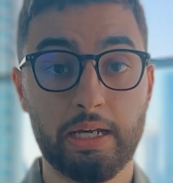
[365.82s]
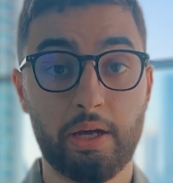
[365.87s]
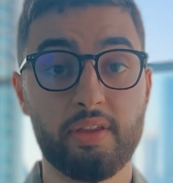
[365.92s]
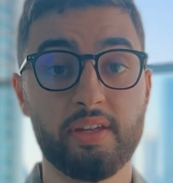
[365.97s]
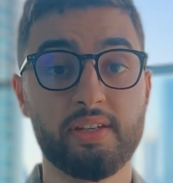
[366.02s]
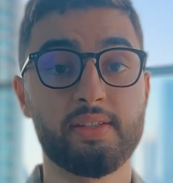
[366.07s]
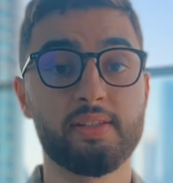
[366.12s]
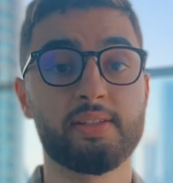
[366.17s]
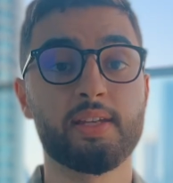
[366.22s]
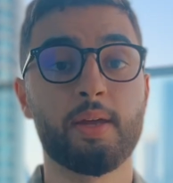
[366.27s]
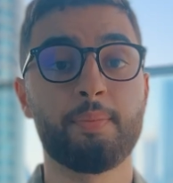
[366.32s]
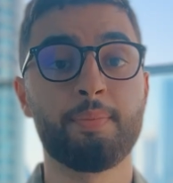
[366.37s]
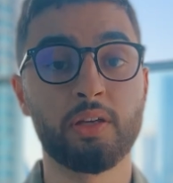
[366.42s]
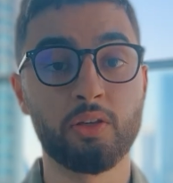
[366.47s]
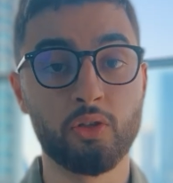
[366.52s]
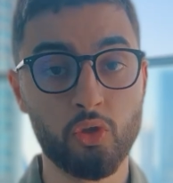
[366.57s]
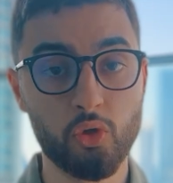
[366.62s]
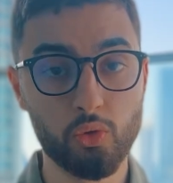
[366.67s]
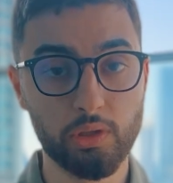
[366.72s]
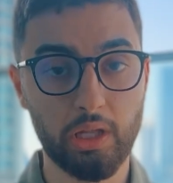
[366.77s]
Now, this is
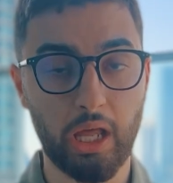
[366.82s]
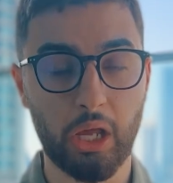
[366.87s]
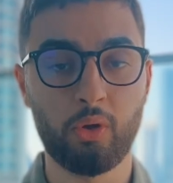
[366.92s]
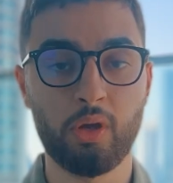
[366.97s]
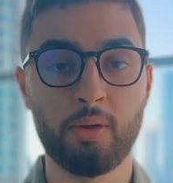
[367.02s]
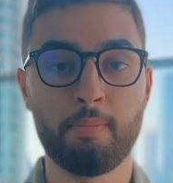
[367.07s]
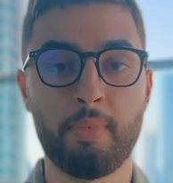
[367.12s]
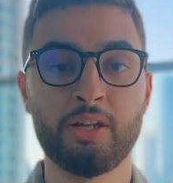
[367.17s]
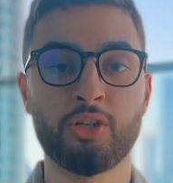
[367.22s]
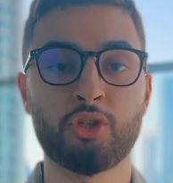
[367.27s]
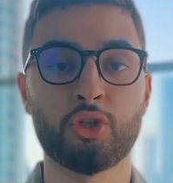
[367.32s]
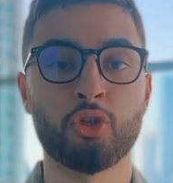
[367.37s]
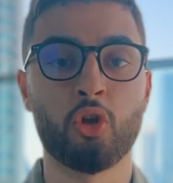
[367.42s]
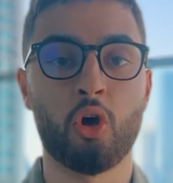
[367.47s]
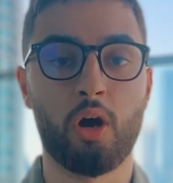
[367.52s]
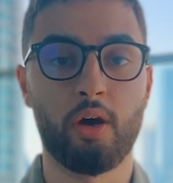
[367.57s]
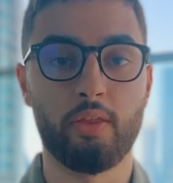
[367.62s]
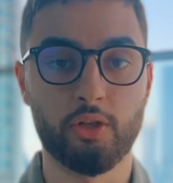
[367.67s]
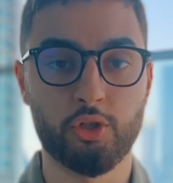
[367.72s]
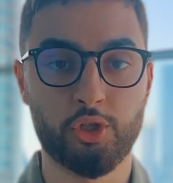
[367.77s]
something new, like we mentioned
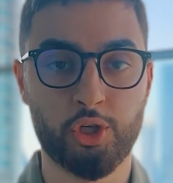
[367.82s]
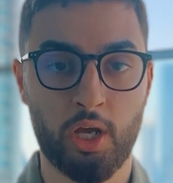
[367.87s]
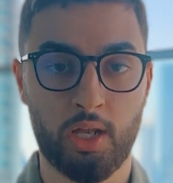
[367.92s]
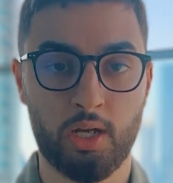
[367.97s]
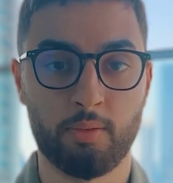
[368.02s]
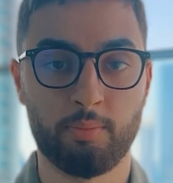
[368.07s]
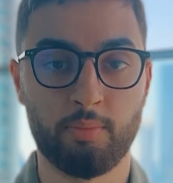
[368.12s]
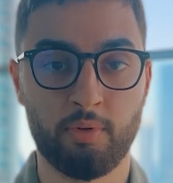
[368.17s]
on the channel